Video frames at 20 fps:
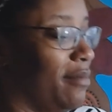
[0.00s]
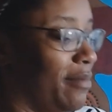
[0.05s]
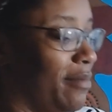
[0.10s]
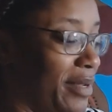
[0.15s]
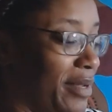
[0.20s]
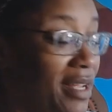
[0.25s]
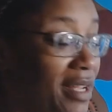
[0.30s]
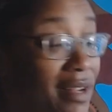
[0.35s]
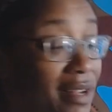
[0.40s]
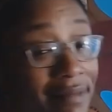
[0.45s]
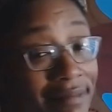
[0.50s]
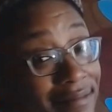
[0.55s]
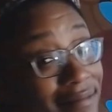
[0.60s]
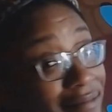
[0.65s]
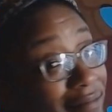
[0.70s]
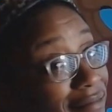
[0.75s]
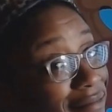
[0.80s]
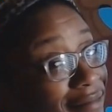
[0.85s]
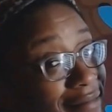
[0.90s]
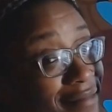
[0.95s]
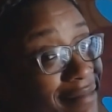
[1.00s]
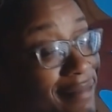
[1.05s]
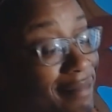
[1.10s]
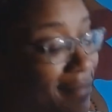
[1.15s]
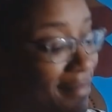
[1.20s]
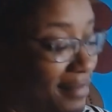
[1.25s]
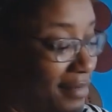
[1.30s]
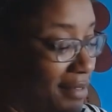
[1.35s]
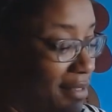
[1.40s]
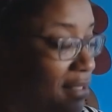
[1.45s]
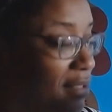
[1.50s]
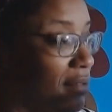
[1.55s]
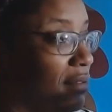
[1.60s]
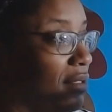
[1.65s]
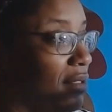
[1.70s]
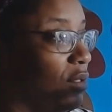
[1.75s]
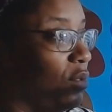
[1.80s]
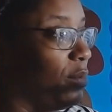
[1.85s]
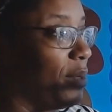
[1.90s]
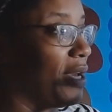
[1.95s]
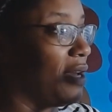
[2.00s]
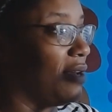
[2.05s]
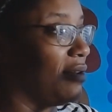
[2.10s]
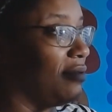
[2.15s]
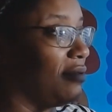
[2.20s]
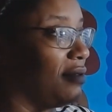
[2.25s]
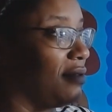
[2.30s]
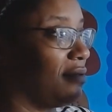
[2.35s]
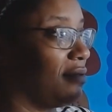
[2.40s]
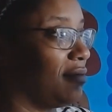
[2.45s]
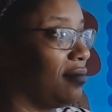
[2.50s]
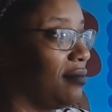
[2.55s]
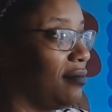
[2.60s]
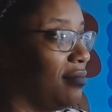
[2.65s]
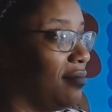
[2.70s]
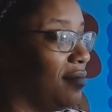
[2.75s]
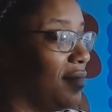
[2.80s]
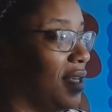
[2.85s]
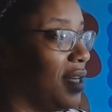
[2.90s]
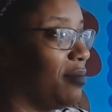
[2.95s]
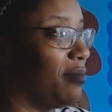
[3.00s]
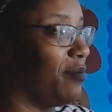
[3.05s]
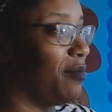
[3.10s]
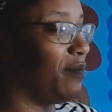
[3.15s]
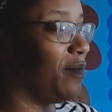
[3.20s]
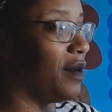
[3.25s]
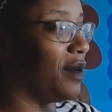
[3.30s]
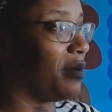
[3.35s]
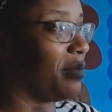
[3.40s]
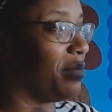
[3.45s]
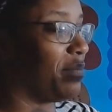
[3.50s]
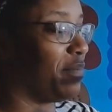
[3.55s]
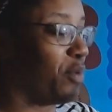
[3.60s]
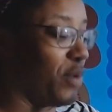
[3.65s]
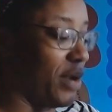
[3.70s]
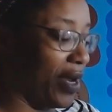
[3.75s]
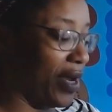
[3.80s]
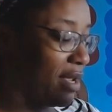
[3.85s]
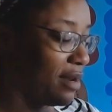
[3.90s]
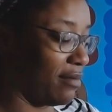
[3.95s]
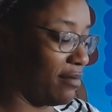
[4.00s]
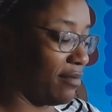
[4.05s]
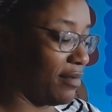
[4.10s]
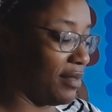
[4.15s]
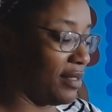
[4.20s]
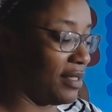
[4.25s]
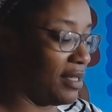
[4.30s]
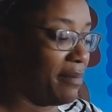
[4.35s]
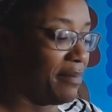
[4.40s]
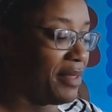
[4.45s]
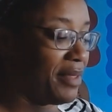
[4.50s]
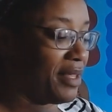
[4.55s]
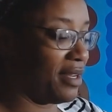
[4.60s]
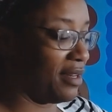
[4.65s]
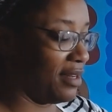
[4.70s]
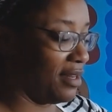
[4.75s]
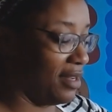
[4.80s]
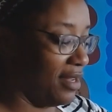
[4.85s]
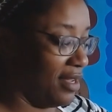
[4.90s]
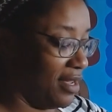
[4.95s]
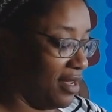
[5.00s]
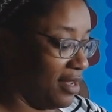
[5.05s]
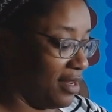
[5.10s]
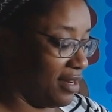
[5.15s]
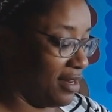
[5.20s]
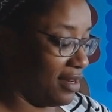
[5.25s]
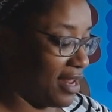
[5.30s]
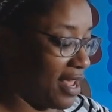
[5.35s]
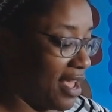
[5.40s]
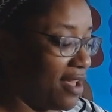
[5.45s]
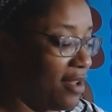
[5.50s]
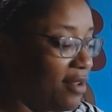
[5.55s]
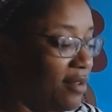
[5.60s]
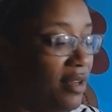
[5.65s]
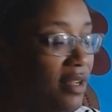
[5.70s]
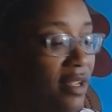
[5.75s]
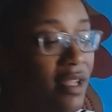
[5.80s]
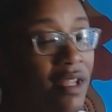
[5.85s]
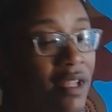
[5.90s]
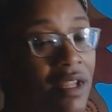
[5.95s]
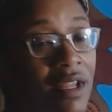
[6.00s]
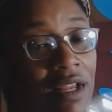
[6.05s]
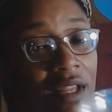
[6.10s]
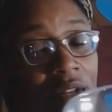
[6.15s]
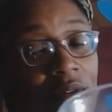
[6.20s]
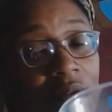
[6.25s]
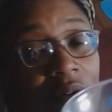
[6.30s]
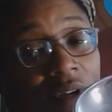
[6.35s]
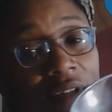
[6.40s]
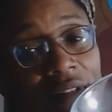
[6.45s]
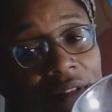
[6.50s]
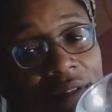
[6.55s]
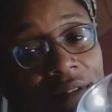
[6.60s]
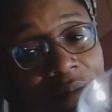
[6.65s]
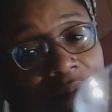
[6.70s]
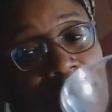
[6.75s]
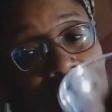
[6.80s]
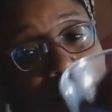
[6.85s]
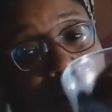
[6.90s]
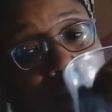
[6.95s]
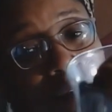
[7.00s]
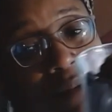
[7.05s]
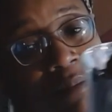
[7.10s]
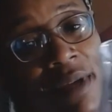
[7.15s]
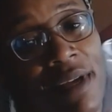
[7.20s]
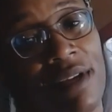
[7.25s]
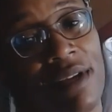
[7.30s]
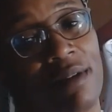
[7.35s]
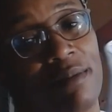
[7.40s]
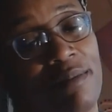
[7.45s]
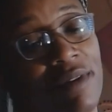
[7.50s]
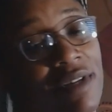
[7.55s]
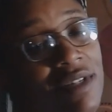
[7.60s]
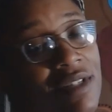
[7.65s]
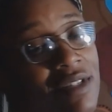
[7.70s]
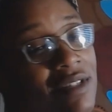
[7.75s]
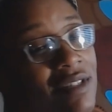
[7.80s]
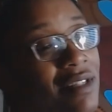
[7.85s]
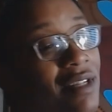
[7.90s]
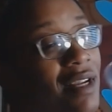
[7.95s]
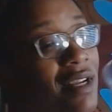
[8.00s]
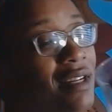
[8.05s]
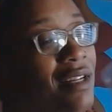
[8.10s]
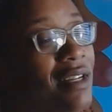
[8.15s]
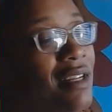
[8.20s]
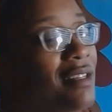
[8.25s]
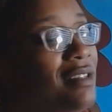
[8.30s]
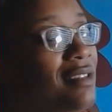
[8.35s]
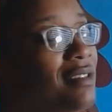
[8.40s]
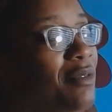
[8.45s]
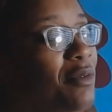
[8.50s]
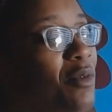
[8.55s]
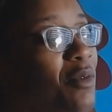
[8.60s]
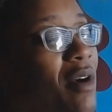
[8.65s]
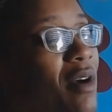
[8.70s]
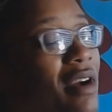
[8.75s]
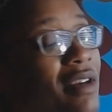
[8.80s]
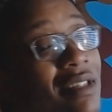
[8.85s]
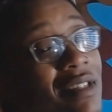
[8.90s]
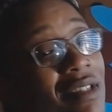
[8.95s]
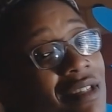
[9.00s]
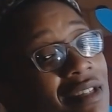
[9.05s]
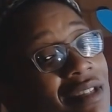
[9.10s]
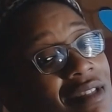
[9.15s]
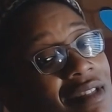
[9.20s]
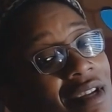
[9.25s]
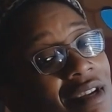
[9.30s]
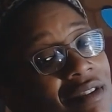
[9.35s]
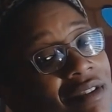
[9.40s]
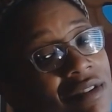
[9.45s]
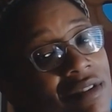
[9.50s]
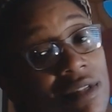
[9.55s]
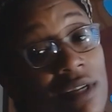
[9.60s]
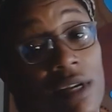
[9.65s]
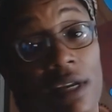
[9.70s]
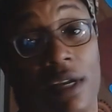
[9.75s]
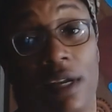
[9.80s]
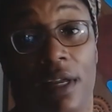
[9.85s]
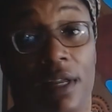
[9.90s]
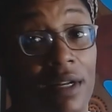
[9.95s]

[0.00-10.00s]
But 2 pounds and point something down. Anyway. My makeup brushes, I need to wash these suckers. Again,